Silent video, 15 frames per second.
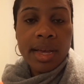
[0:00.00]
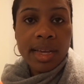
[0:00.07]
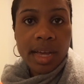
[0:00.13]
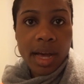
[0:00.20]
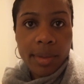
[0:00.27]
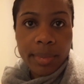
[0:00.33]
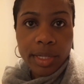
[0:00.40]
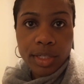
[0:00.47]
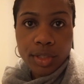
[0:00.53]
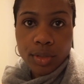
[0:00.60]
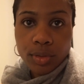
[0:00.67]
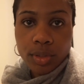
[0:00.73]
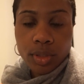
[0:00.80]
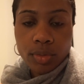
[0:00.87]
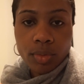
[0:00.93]
coming
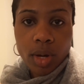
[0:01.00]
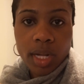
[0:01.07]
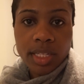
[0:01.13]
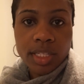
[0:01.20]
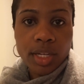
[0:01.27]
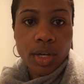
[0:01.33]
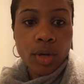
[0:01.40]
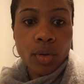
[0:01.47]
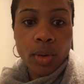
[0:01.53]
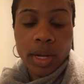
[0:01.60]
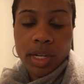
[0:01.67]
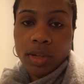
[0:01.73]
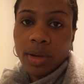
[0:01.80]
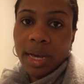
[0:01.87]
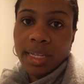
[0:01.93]
to Toronto
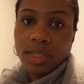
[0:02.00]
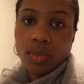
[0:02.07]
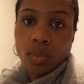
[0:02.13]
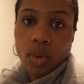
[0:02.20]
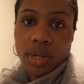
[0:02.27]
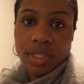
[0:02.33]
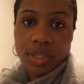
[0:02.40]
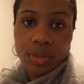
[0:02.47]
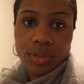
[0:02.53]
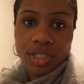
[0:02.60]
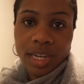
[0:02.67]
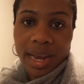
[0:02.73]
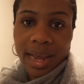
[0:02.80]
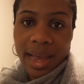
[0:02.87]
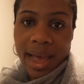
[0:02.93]
and you guys want to
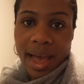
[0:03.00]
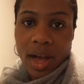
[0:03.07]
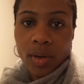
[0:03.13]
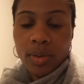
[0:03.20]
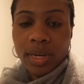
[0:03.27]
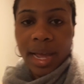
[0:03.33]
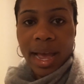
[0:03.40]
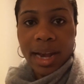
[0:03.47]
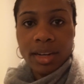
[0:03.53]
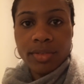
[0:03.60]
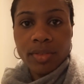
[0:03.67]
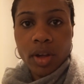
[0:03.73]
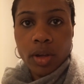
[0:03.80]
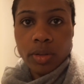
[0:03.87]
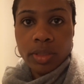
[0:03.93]
check out Niagara
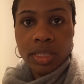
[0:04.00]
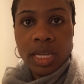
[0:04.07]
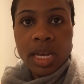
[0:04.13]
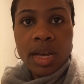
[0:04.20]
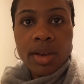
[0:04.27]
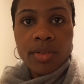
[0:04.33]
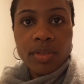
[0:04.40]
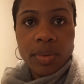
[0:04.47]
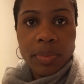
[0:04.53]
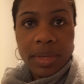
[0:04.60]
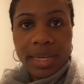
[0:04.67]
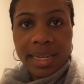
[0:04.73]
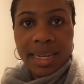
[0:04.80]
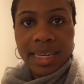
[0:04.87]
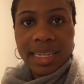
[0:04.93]
Falls from the
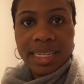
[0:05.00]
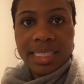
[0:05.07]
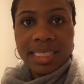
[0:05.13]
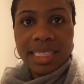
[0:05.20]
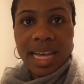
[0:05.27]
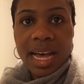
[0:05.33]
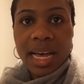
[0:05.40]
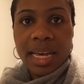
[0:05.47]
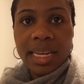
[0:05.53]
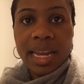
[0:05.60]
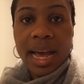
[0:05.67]
Canadian side.